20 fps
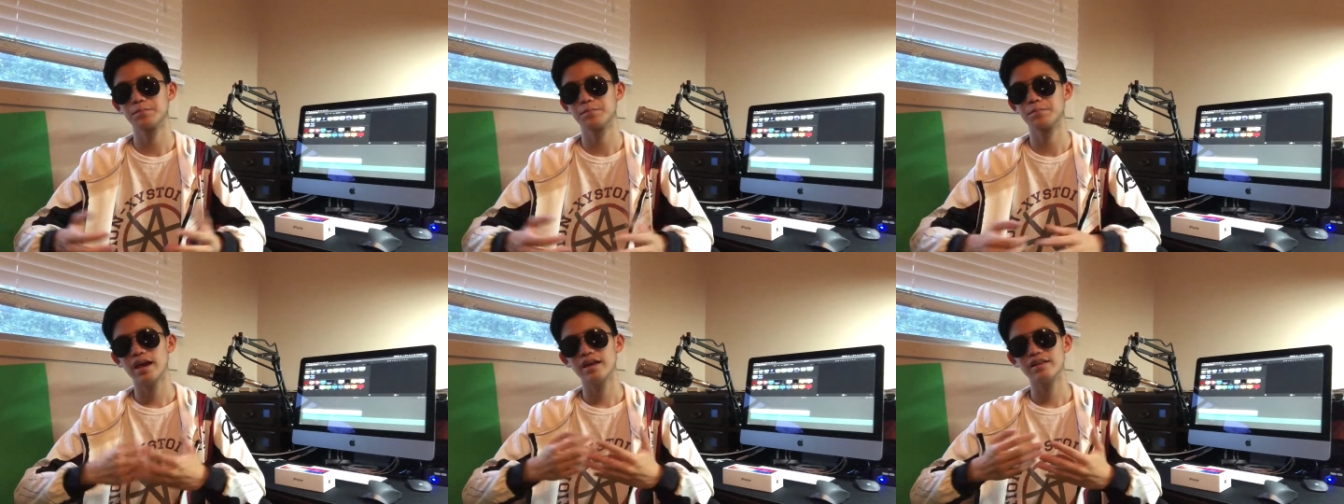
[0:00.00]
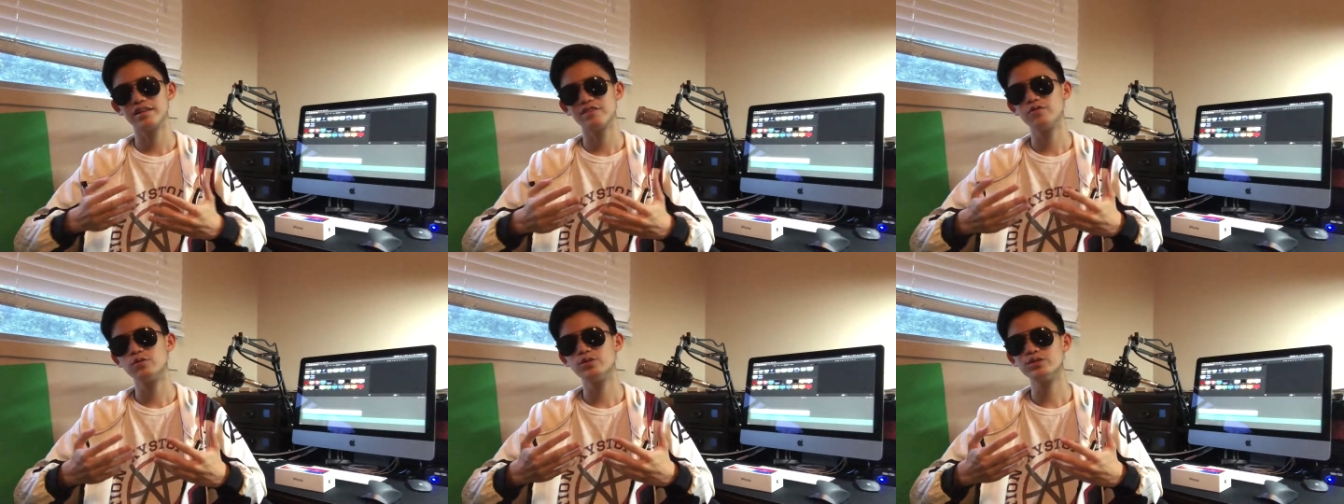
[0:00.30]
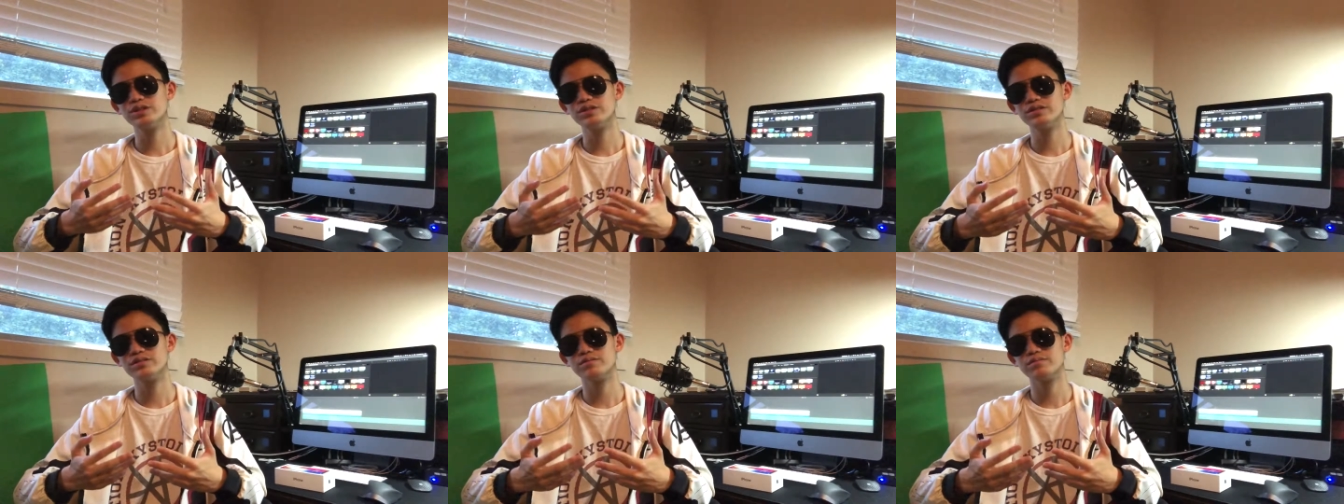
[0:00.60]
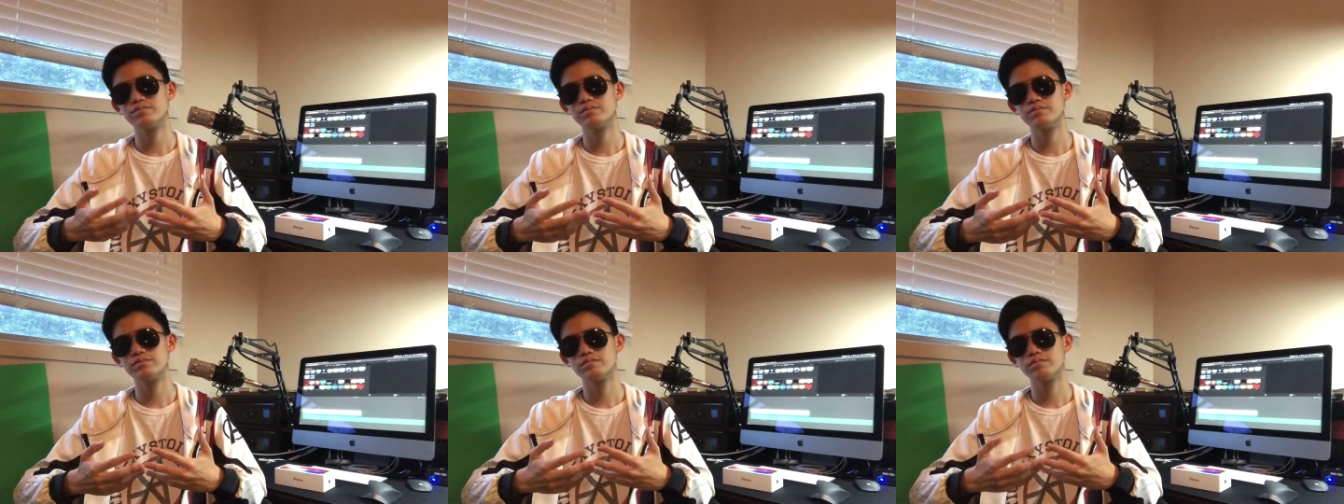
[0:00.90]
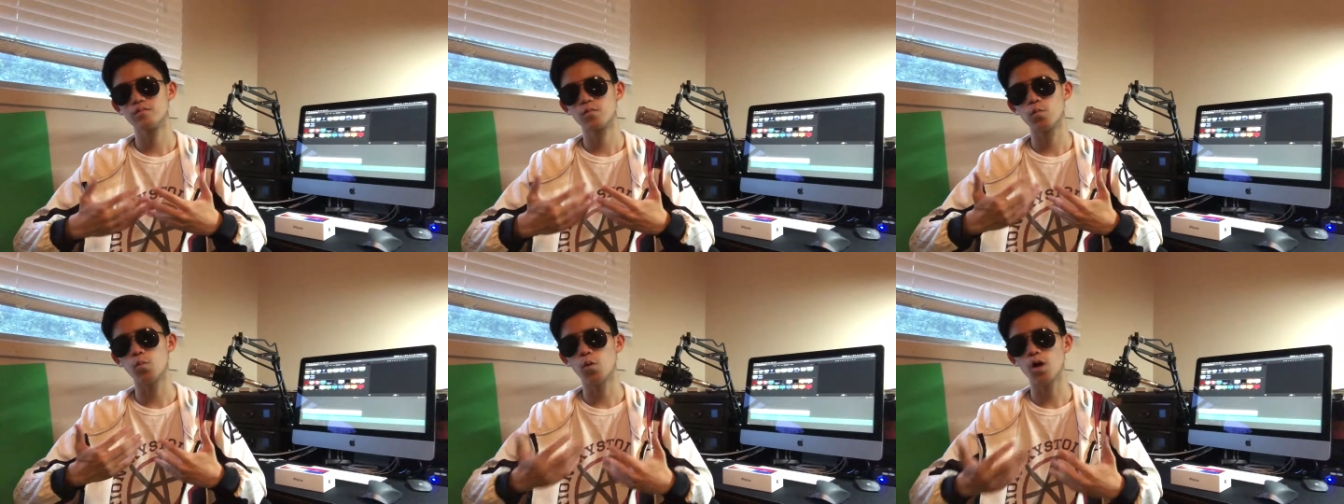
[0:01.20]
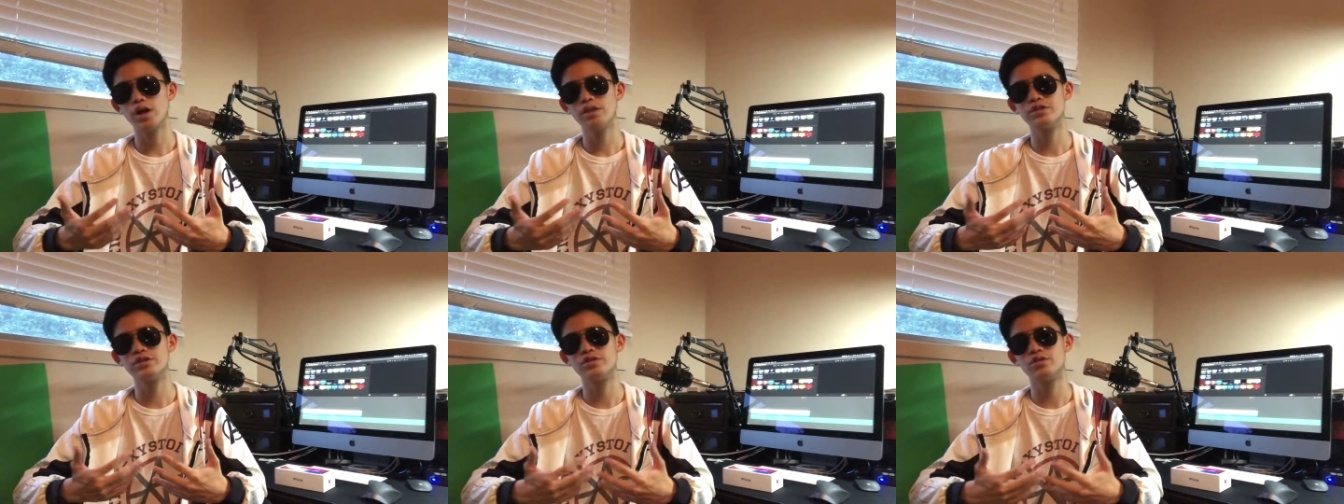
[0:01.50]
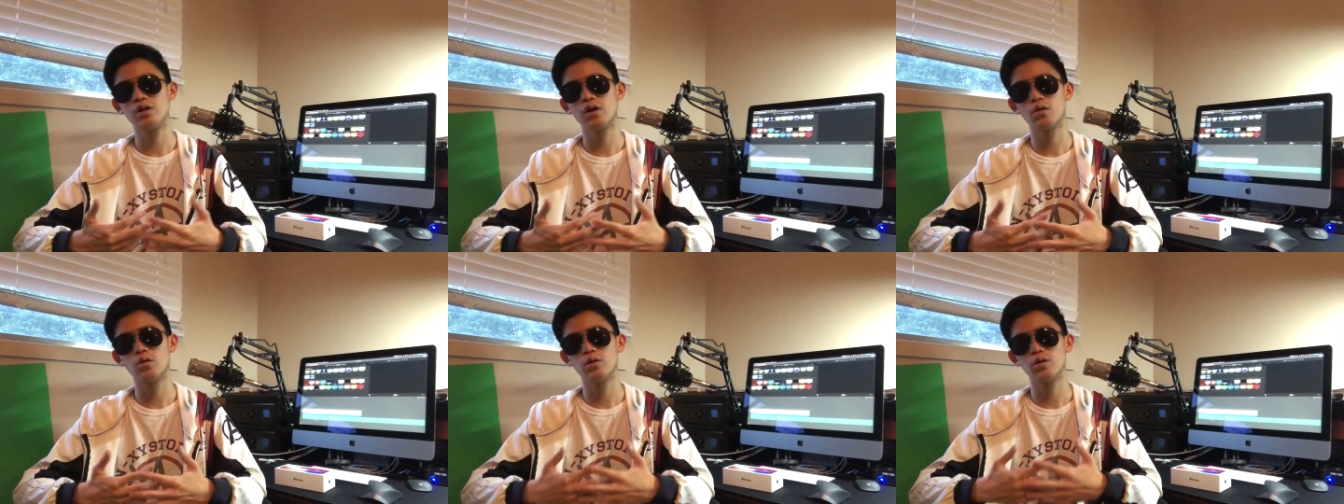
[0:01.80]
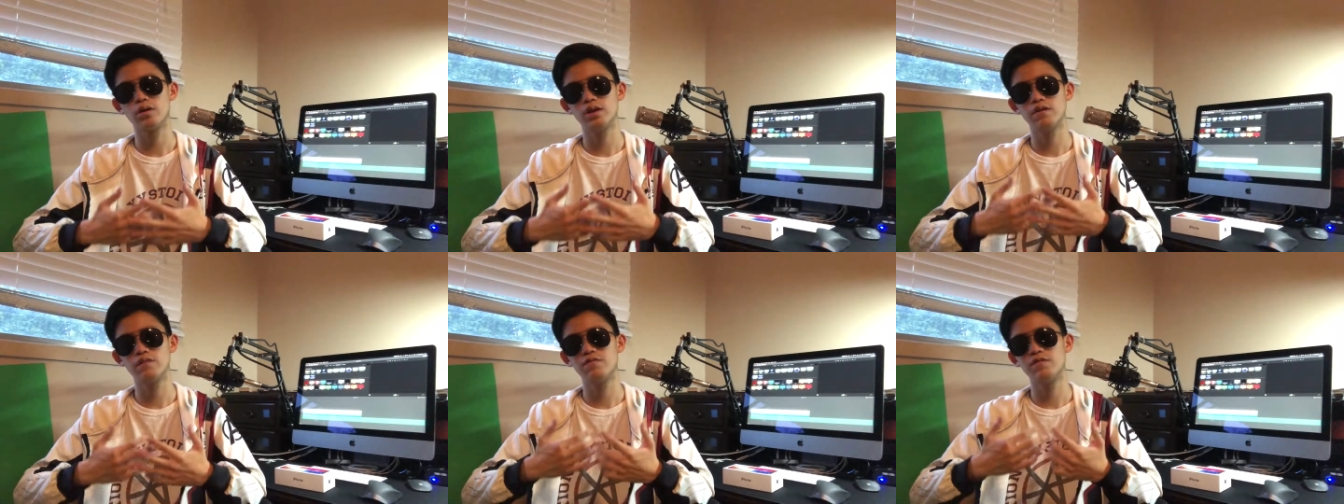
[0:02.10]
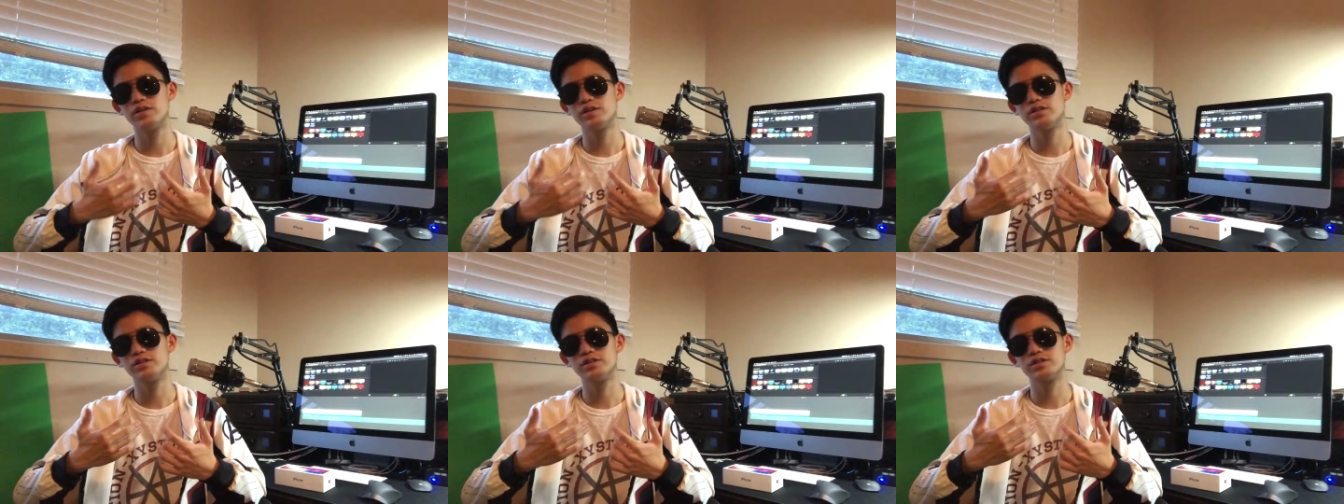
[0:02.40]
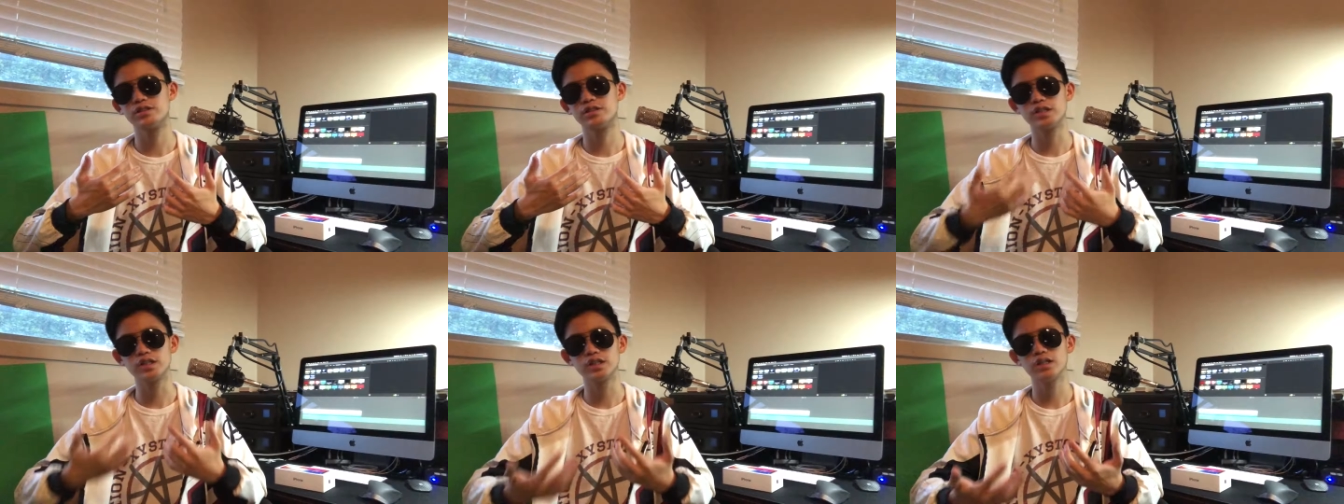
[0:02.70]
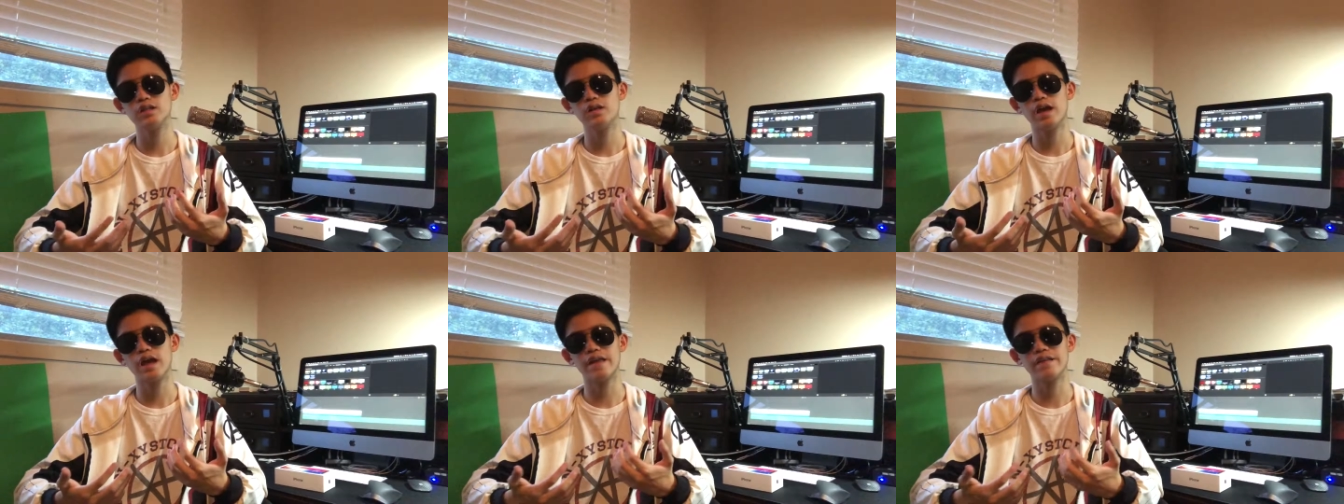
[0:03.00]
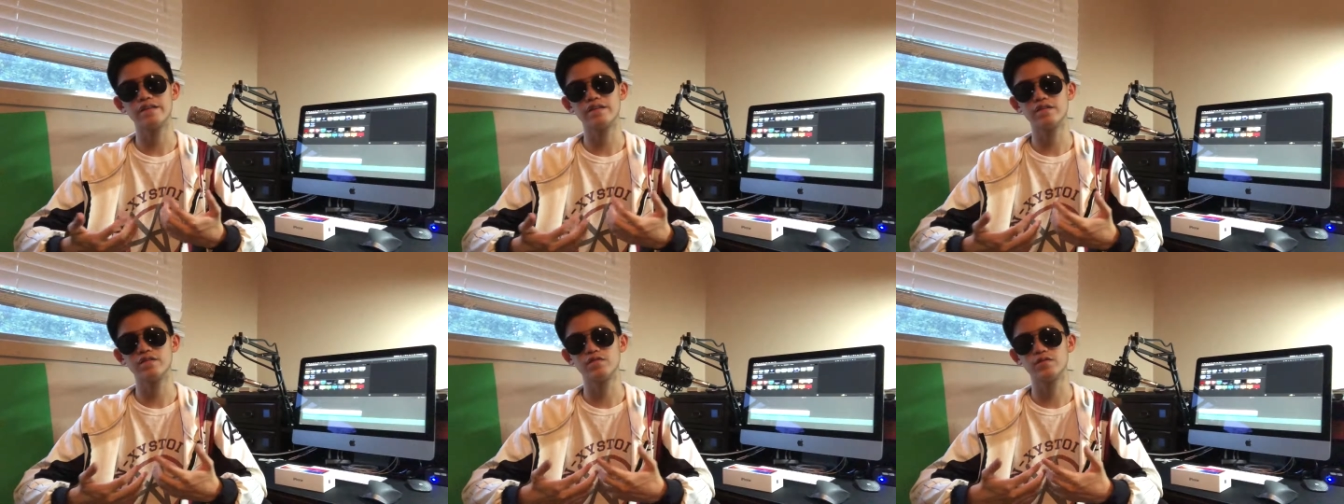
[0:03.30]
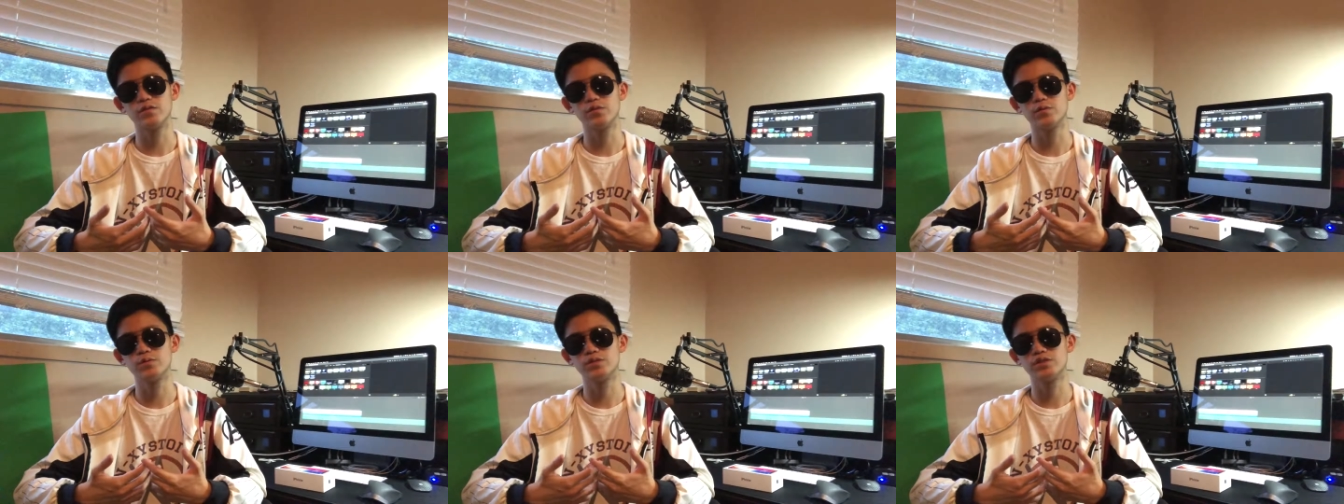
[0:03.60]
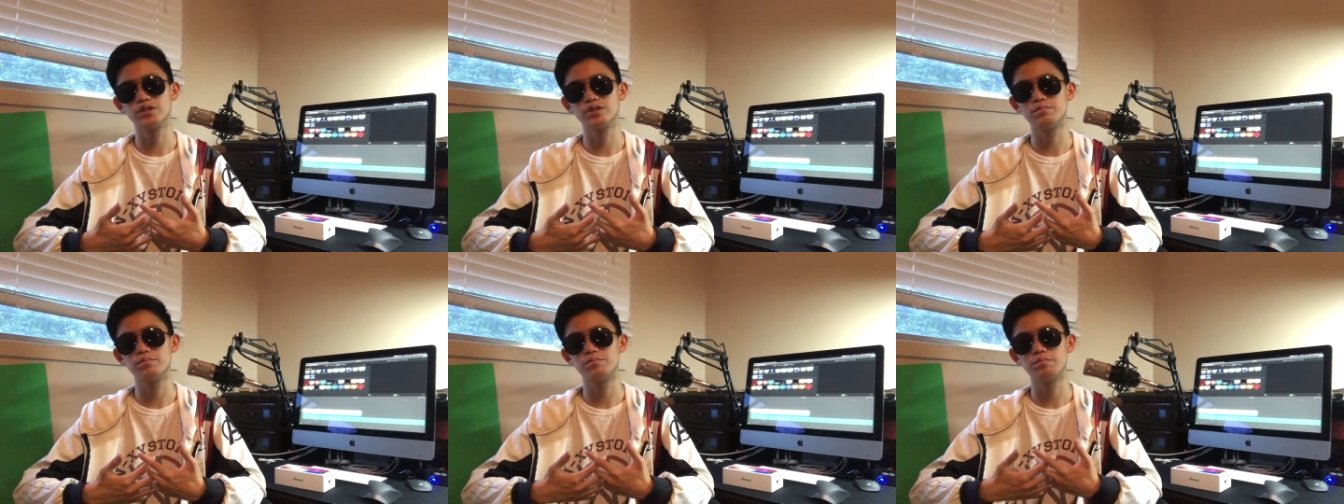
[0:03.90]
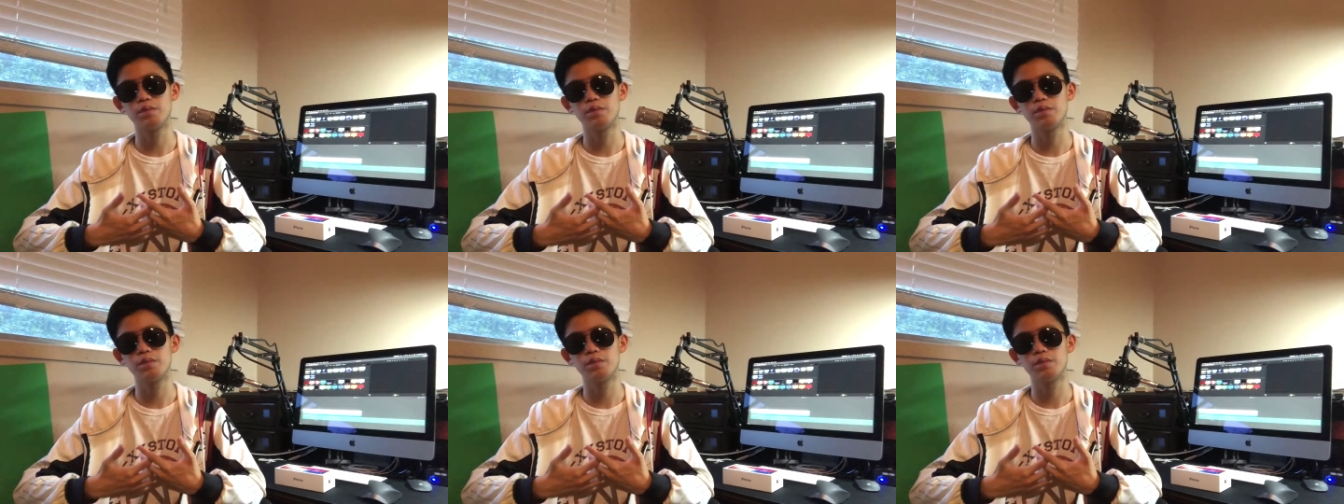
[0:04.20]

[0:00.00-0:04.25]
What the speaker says: And if you just want to know if it's good and if you should